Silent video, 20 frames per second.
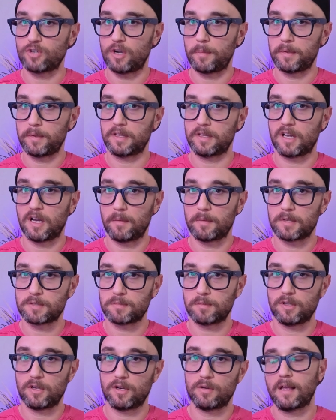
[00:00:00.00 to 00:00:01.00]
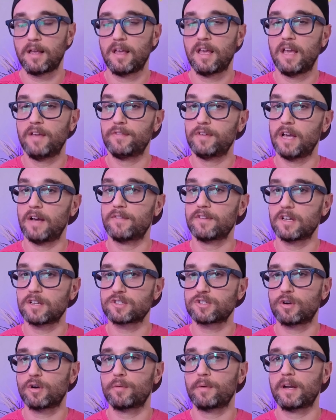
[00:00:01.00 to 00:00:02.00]
it in the comments below. If you haven't done
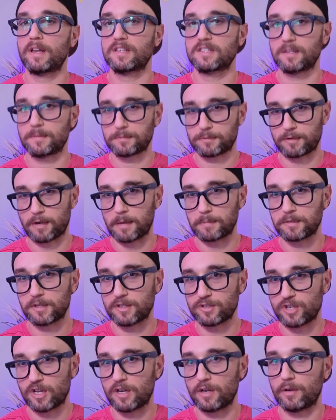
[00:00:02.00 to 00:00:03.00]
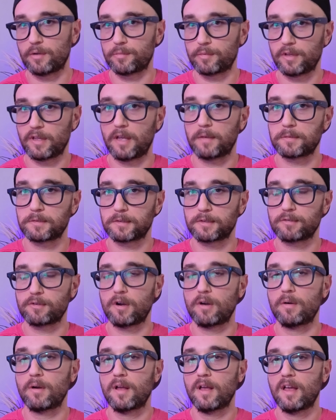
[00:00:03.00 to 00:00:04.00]
so already, subscribe to the channel. It really helps me
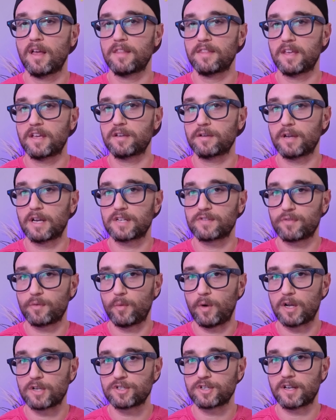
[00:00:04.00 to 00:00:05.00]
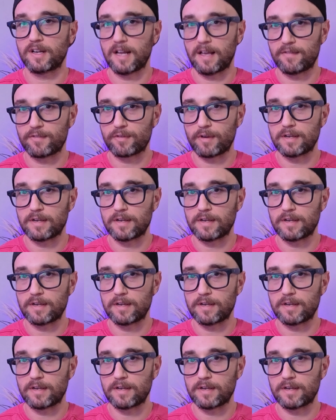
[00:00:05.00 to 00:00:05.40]
grow. Thank you guys for watching and have a great